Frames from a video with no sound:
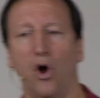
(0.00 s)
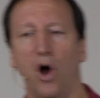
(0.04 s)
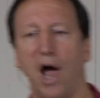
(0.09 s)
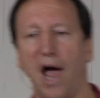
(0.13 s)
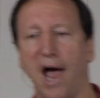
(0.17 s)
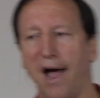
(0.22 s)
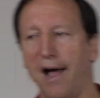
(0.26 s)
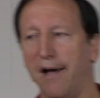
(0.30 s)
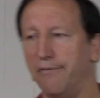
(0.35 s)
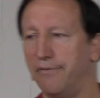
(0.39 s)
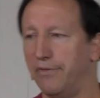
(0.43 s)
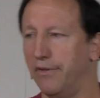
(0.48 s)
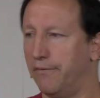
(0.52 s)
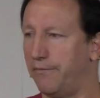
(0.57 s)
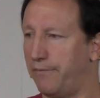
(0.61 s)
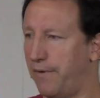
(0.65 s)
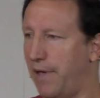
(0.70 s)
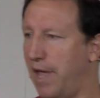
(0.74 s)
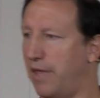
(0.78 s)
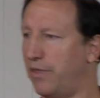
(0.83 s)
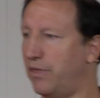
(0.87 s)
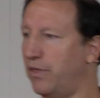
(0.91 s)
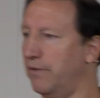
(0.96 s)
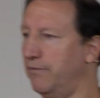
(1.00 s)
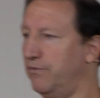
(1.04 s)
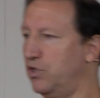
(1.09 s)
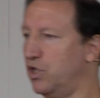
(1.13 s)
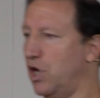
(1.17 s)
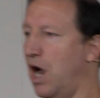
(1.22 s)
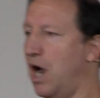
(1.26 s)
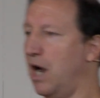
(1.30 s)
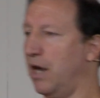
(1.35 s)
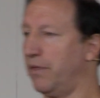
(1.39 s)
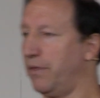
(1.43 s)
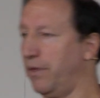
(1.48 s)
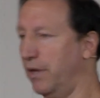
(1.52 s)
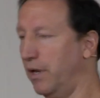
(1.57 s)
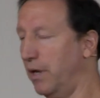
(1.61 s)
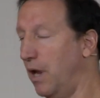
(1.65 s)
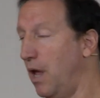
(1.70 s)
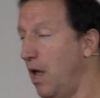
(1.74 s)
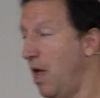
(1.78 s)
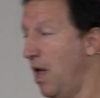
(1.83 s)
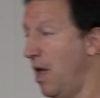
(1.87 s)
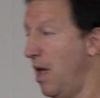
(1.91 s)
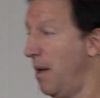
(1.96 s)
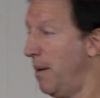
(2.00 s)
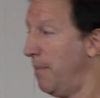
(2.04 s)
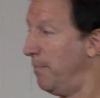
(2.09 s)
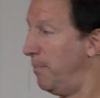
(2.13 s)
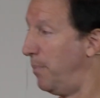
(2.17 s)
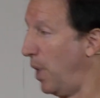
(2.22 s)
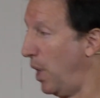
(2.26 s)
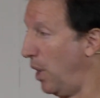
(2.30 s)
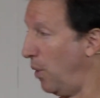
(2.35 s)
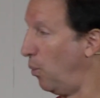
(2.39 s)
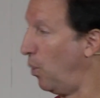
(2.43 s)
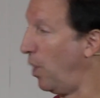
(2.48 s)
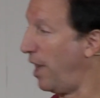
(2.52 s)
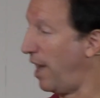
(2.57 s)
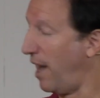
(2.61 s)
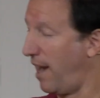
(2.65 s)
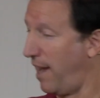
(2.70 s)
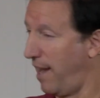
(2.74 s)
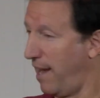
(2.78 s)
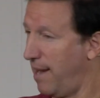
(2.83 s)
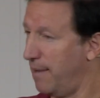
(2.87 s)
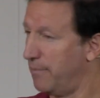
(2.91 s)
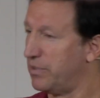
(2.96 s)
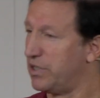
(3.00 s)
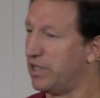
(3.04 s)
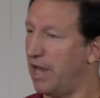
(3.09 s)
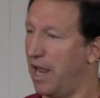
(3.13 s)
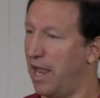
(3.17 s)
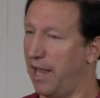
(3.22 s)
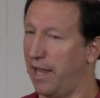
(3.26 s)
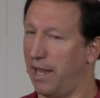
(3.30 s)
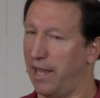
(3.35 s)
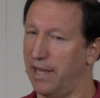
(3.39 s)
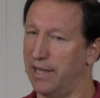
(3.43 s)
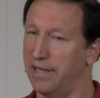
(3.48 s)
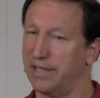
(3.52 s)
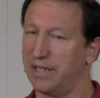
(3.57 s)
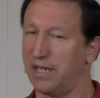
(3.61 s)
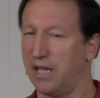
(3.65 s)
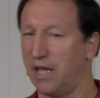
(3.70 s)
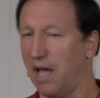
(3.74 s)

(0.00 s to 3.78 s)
have the faith of Jonathan. But what I am saying is,